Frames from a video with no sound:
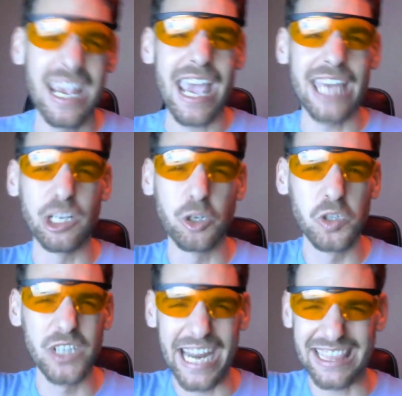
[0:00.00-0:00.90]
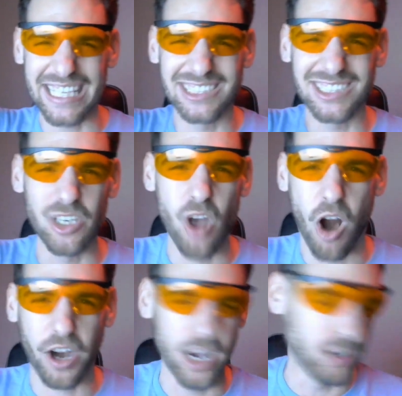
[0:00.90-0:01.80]
and to create these
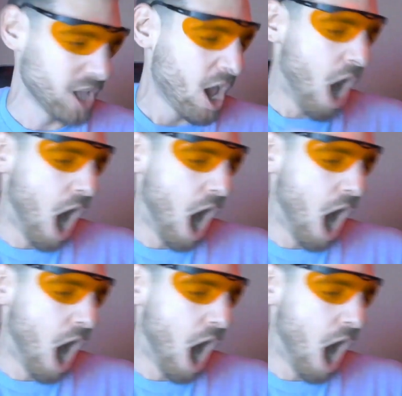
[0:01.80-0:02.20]
scenarios.